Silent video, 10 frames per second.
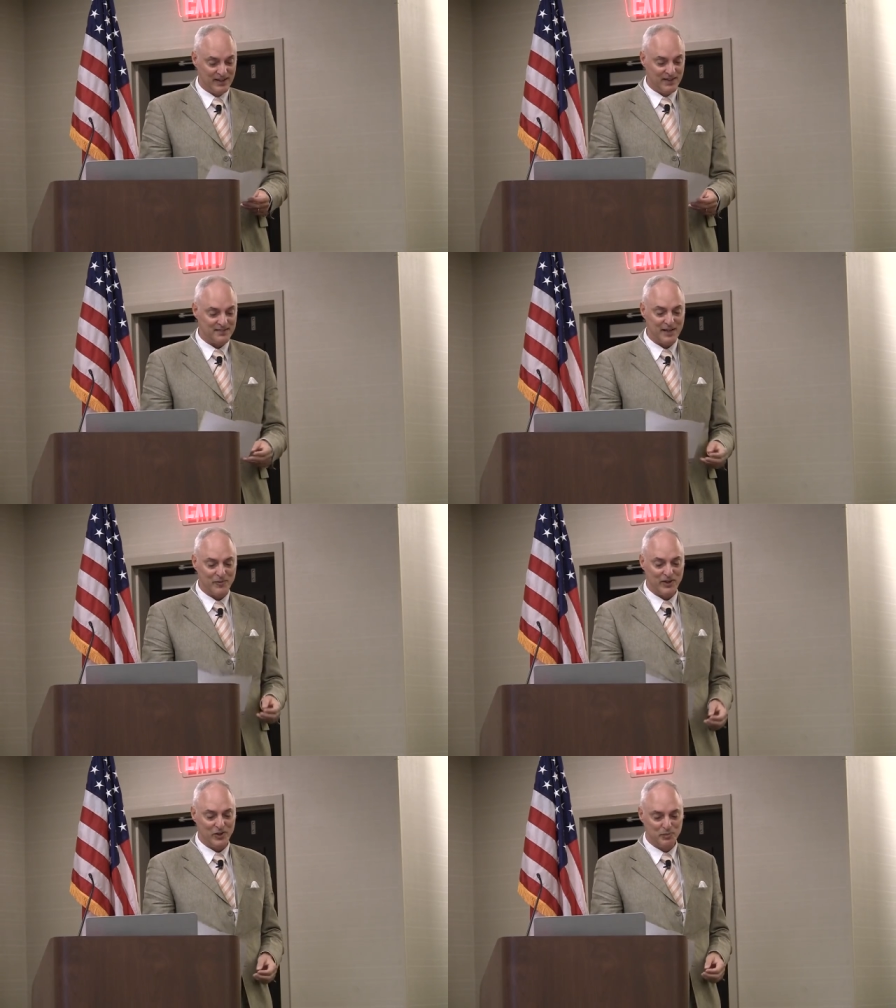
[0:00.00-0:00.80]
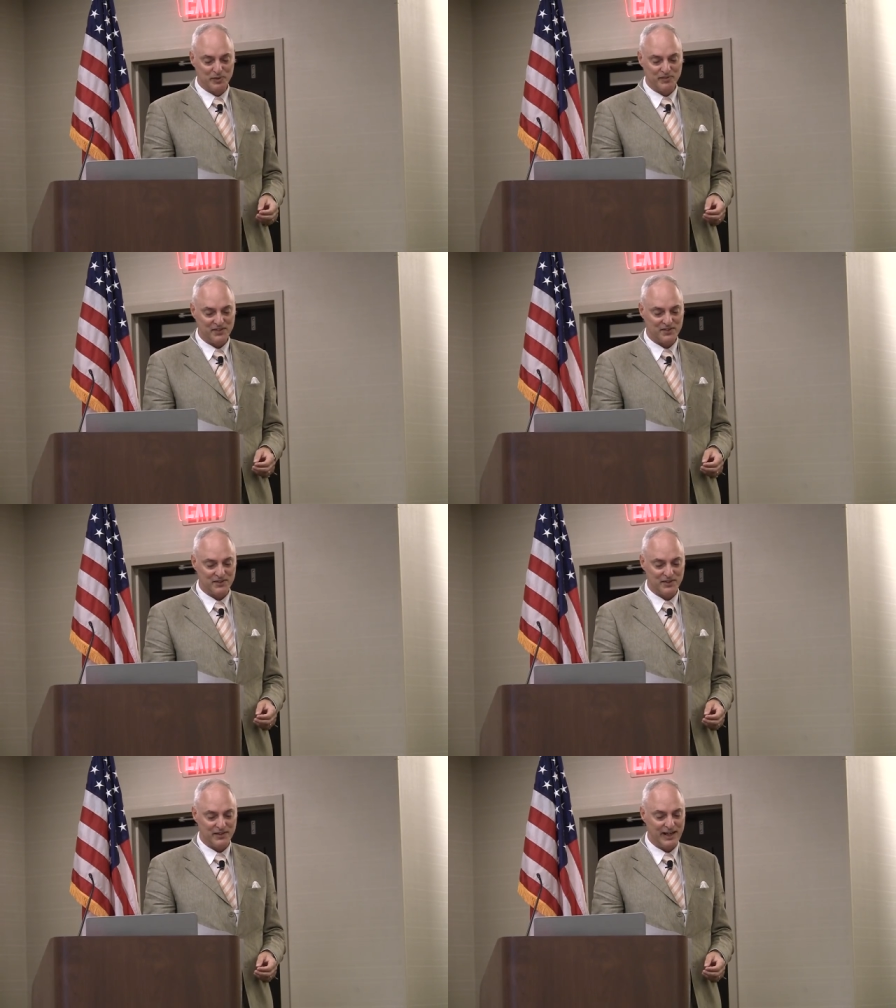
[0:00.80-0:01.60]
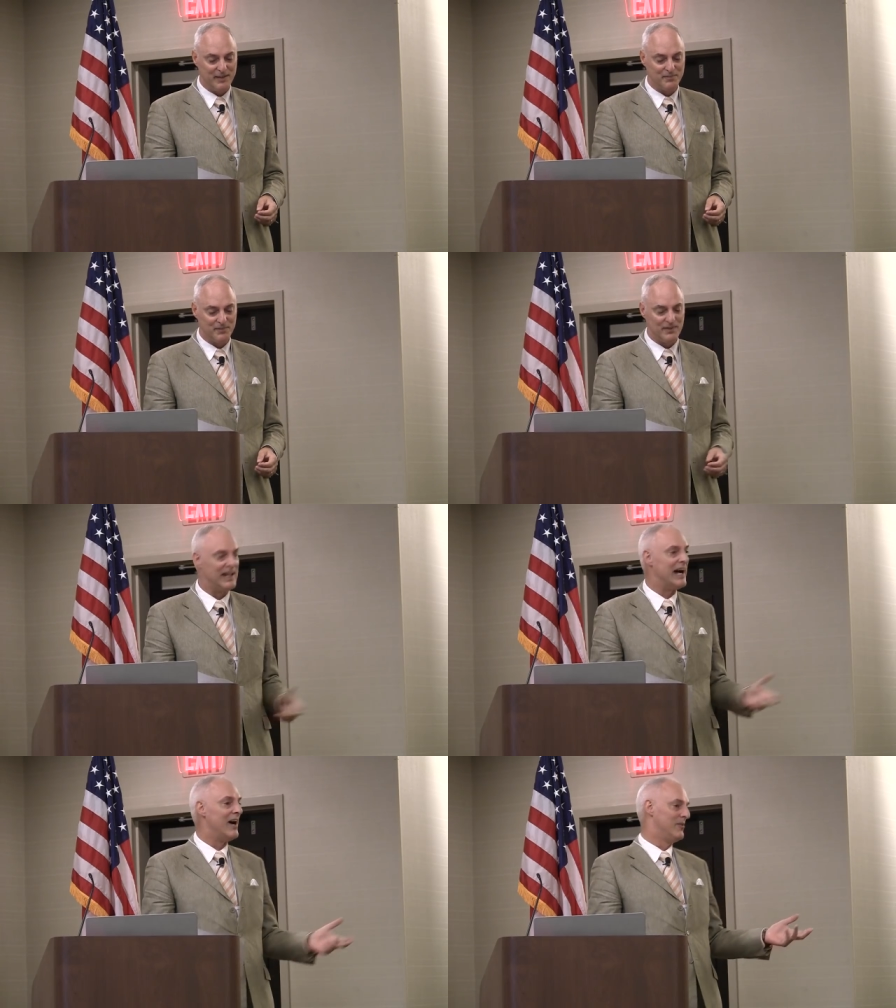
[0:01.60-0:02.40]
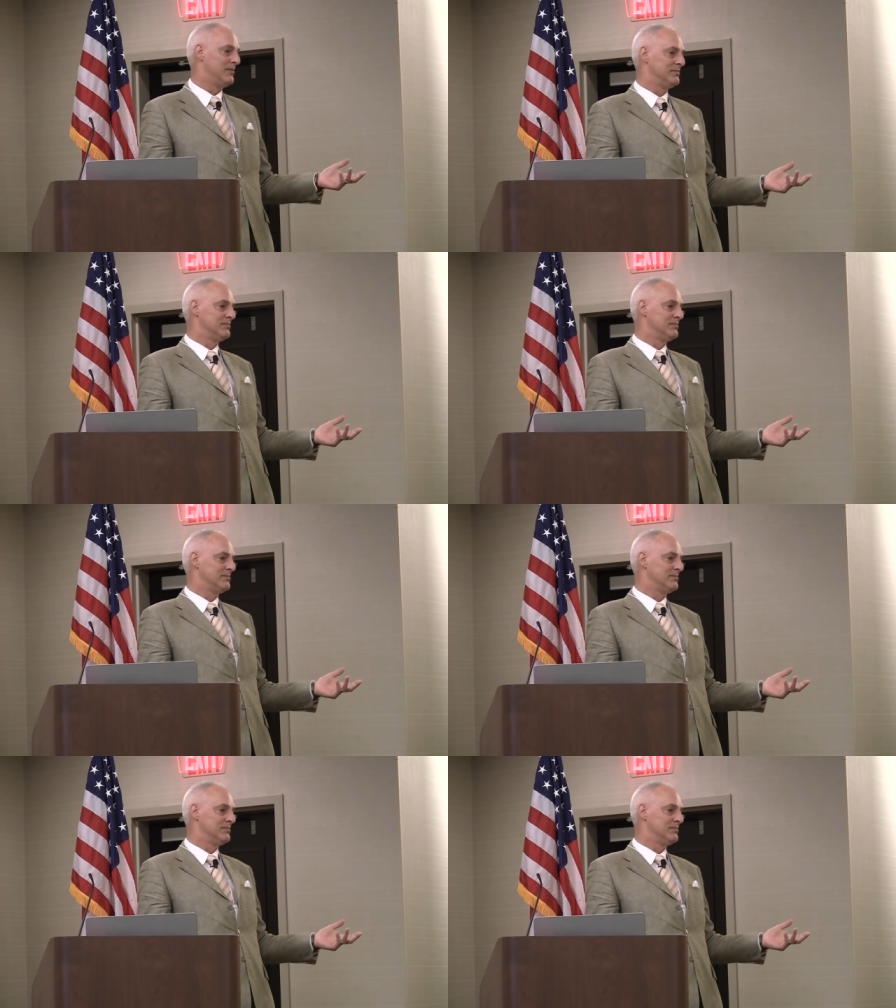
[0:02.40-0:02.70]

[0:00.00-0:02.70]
This NYU professor named Liao.